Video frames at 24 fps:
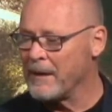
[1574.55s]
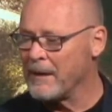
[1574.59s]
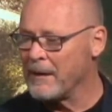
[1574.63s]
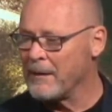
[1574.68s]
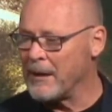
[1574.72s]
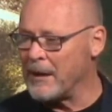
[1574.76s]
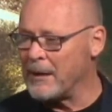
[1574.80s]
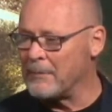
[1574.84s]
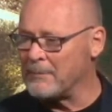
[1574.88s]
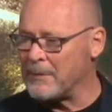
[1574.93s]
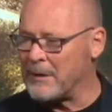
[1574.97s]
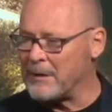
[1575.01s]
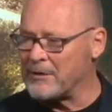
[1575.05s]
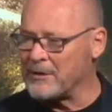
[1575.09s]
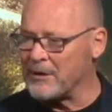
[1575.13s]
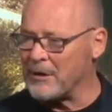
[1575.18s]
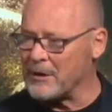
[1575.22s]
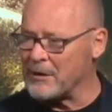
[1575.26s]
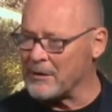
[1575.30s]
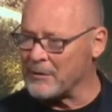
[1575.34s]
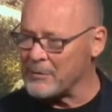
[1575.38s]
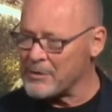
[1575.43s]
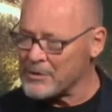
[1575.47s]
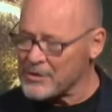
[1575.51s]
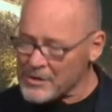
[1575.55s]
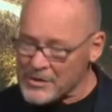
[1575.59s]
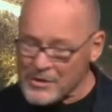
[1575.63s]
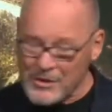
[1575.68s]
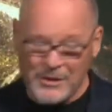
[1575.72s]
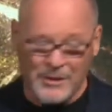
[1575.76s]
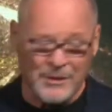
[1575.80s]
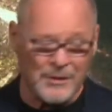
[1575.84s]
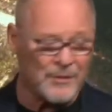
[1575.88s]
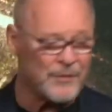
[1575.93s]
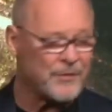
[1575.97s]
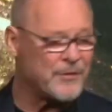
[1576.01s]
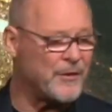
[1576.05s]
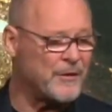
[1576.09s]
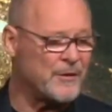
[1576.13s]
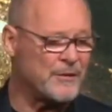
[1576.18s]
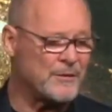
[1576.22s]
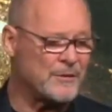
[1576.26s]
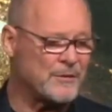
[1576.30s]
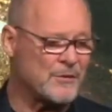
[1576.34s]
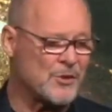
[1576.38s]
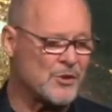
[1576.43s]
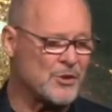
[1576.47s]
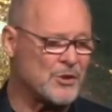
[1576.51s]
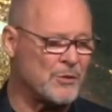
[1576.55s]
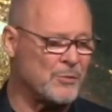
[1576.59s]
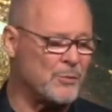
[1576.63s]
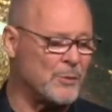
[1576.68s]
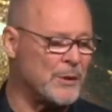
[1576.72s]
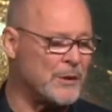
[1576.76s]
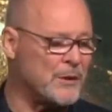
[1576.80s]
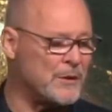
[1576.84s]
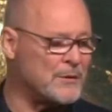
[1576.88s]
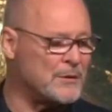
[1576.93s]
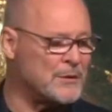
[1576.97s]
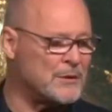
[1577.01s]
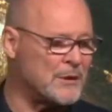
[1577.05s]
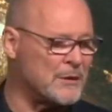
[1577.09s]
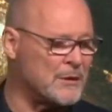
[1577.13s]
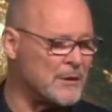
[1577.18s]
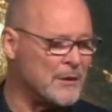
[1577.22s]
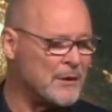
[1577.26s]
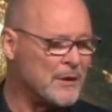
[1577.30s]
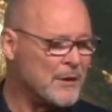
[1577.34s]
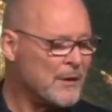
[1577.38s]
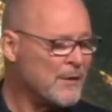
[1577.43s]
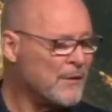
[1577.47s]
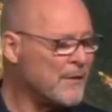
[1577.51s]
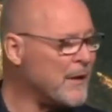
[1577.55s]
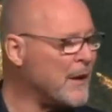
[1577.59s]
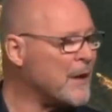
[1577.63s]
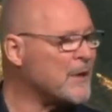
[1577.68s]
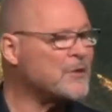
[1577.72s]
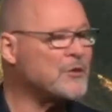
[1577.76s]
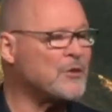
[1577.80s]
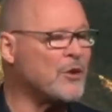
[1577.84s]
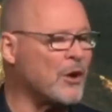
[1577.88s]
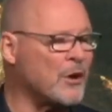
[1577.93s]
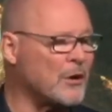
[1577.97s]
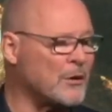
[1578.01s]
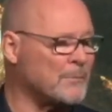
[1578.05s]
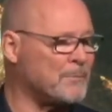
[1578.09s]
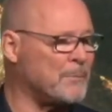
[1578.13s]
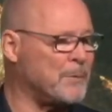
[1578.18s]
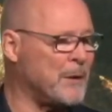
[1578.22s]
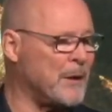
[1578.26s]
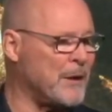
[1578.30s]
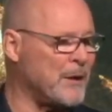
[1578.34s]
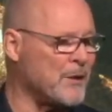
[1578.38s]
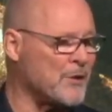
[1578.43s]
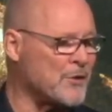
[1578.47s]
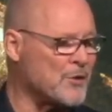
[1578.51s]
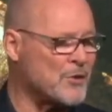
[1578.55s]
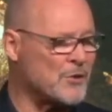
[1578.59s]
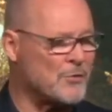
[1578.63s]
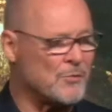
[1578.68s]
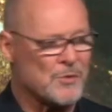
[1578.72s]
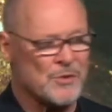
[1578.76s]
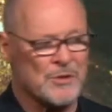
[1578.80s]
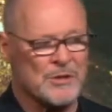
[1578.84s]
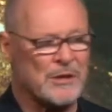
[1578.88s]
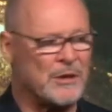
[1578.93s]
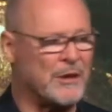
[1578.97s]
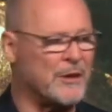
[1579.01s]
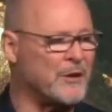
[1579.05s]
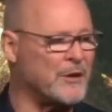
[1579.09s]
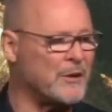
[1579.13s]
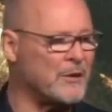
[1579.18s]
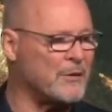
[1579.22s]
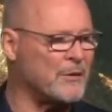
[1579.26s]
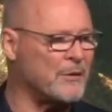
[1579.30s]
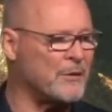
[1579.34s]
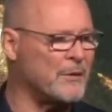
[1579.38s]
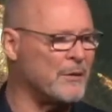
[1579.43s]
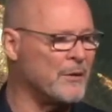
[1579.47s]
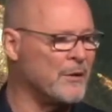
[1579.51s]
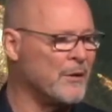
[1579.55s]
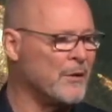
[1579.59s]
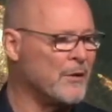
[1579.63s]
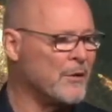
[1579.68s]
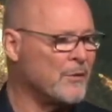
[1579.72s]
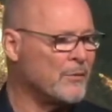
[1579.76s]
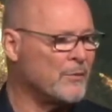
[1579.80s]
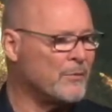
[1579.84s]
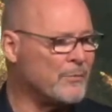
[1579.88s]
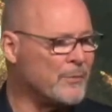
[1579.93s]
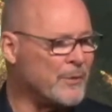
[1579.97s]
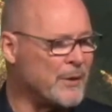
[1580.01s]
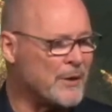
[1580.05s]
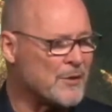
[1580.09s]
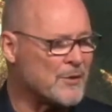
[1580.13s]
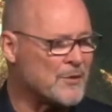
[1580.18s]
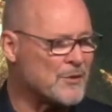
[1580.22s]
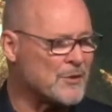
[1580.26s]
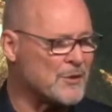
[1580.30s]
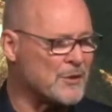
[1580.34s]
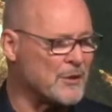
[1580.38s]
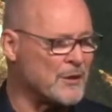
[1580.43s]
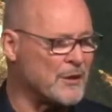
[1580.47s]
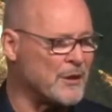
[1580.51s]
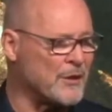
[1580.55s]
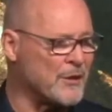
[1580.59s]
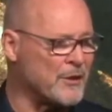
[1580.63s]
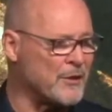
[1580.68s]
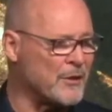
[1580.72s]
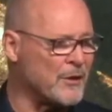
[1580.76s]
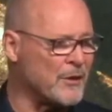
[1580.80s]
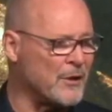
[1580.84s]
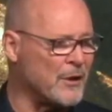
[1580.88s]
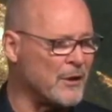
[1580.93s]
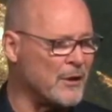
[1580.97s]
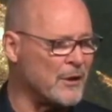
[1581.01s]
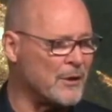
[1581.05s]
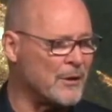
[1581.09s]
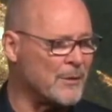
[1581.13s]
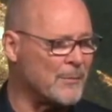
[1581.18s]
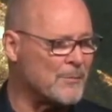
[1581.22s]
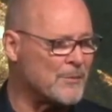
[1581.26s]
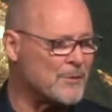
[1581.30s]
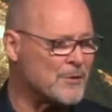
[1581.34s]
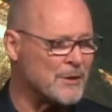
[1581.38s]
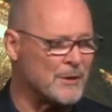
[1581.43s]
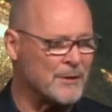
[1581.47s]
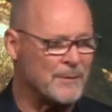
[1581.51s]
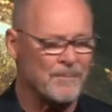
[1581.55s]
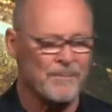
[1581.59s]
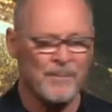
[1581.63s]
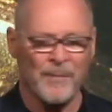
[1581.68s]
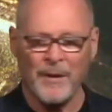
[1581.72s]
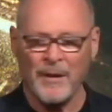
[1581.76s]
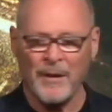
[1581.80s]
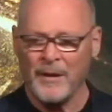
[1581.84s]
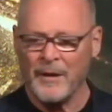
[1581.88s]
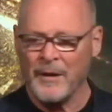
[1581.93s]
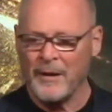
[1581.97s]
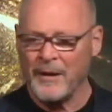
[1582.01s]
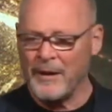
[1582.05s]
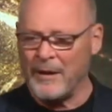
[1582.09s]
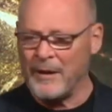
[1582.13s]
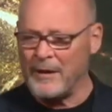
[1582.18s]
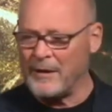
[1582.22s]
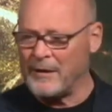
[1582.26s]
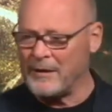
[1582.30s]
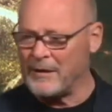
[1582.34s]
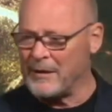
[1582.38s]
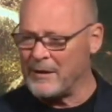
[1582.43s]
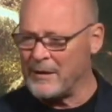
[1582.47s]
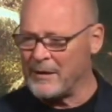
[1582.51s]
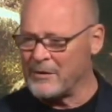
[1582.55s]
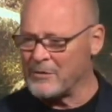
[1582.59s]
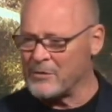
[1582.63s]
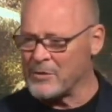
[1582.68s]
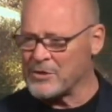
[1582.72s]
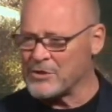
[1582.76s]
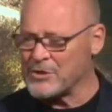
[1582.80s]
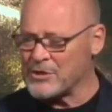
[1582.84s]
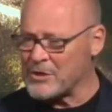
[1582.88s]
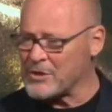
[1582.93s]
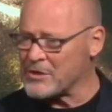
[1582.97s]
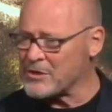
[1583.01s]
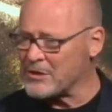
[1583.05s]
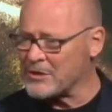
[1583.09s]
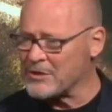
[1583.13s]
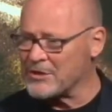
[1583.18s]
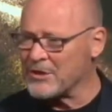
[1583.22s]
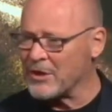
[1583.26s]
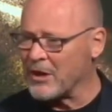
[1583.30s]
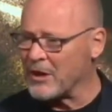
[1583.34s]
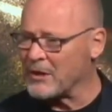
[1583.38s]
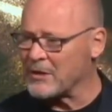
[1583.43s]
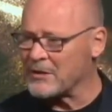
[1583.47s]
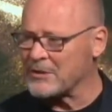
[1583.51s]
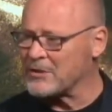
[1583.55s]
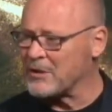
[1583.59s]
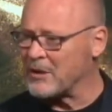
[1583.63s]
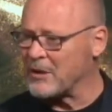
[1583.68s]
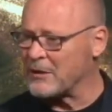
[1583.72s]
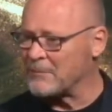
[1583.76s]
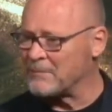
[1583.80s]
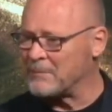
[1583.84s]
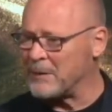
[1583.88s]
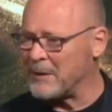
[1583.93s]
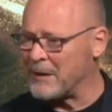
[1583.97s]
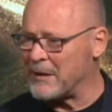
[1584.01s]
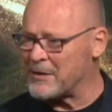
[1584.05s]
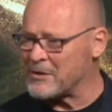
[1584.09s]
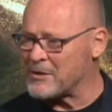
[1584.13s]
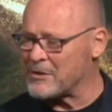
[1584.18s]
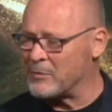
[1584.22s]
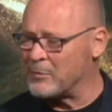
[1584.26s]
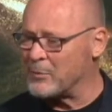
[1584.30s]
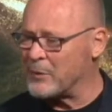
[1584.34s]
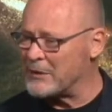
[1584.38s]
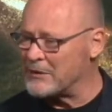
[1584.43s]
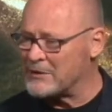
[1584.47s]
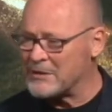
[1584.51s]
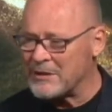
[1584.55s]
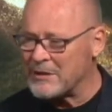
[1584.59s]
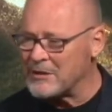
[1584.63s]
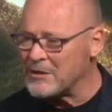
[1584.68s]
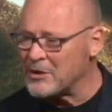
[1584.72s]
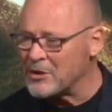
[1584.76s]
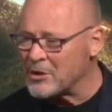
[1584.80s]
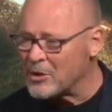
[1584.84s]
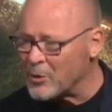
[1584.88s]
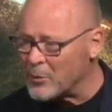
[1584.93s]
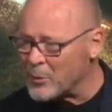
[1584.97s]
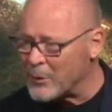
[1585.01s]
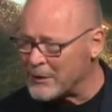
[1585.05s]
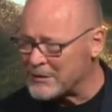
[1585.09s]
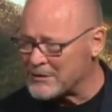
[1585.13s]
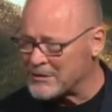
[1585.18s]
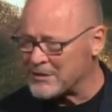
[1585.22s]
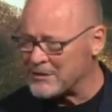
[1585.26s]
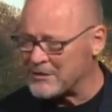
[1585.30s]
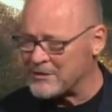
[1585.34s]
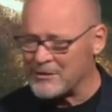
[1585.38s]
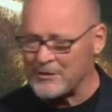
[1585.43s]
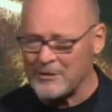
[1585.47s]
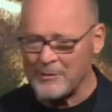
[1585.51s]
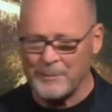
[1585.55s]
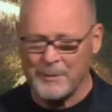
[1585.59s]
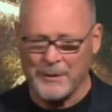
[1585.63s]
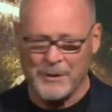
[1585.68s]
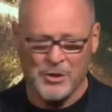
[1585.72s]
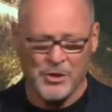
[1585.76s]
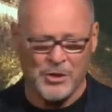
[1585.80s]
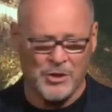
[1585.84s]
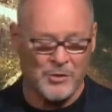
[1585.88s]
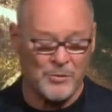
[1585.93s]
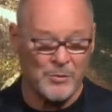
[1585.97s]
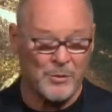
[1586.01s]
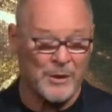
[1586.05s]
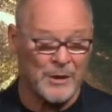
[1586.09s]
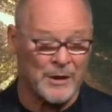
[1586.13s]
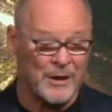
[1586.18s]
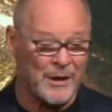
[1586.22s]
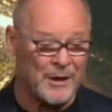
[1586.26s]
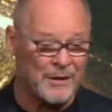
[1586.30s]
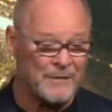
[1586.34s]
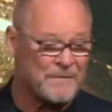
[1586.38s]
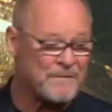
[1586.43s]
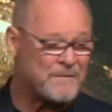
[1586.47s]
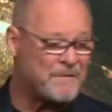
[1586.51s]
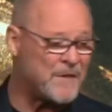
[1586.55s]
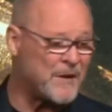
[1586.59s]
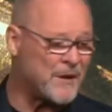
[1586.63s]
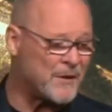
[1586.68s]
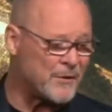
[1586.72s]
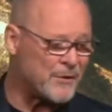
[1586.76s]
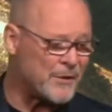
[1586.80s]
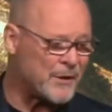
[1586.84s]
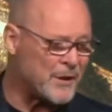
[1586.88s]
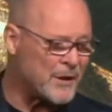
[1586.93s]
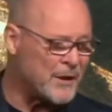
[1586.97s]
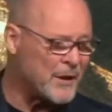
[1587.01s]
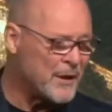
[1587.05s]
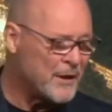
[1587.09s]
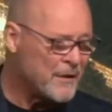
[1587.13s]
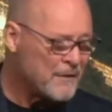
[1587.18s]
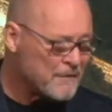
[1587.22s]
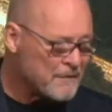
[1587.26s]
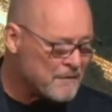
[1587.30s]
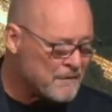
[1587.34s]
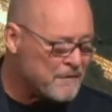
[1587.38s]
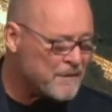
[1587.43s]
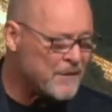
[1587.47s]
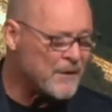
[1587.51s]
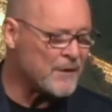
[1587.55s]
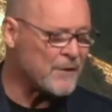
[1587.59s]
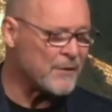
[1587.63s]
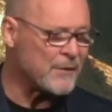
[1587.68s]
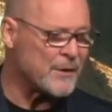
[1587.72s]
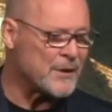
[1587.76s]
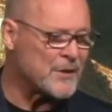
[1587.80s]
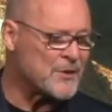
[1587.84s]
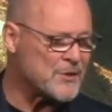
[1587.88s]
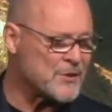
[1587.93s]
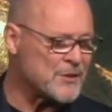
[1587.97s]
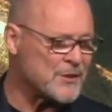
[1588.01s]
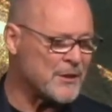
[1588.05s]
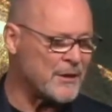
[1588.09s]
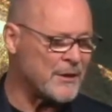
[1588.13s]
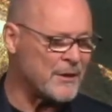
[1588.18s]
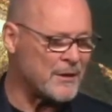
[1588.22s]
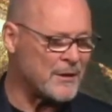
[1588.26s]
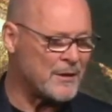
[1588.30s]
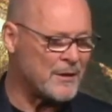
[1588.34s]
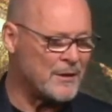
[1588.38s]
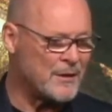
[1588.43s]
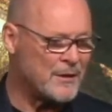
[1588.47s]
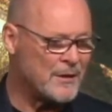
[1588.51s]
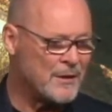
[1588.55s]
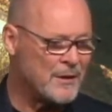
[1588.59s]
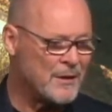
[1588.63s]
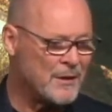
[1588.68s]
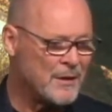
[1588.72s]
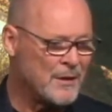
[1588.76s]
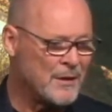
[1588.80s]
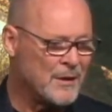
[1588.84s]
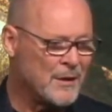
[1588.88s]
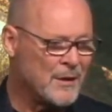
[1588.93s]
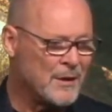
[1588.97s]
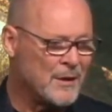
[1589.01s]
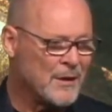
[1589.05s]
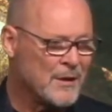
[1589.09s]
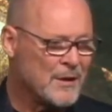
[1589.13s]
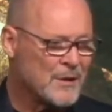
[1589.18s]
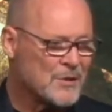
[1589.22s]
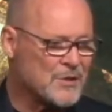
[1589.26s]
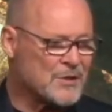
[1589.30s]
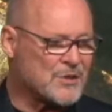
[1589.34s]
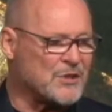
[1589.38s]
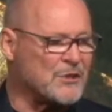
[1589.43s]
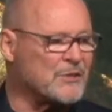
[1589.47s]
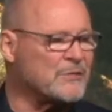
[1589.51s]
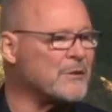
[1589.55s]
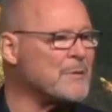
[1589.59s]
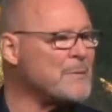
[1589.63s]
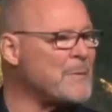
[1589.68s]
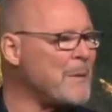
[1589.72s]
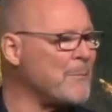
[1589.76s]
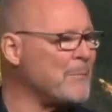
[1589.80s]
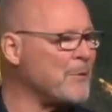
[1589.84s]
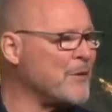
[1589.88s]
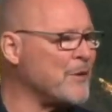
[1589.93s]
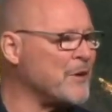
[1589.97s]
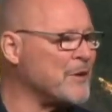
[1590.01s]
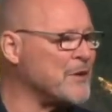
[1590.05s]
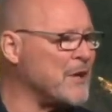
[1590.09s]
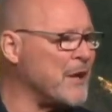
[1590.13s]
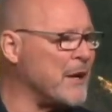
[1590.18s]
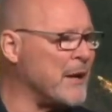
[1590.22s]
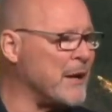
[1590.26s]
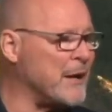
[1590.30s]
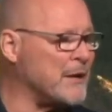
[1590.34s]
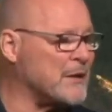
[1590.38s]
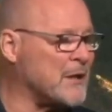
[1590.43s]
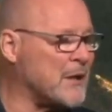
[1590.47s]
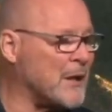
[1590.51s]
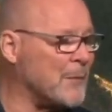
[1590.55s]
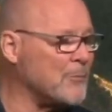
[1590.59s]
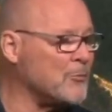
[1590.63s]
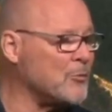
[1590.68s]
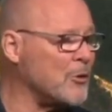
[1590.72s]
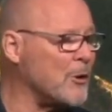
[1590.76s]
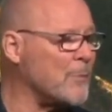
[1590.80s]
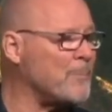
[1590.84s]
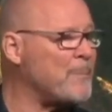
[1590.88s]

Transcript: And my daughter was just getting thinner and she went into that dark place. She was cutting her wrists and cutting her arms and, and, and it was just a dark, dark place and we didn't know what to do, but she got very, very sick. Still remember the day I'd come to a